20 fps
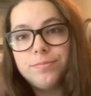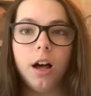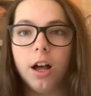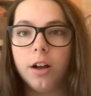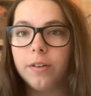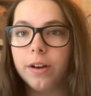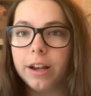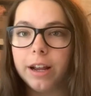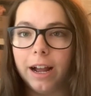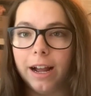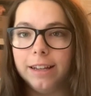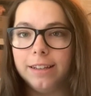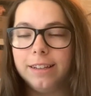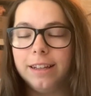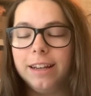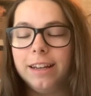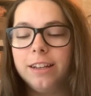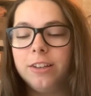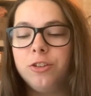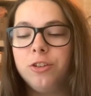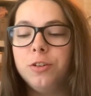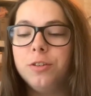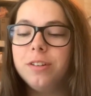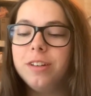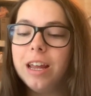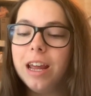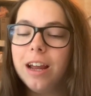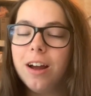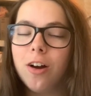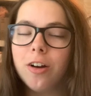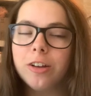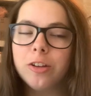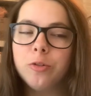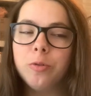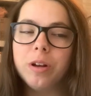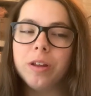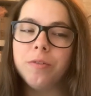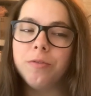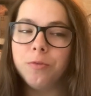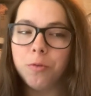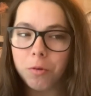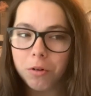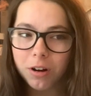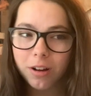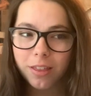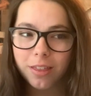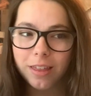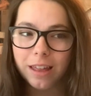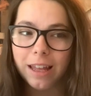All right, guys, it is Tuesday, August 24th.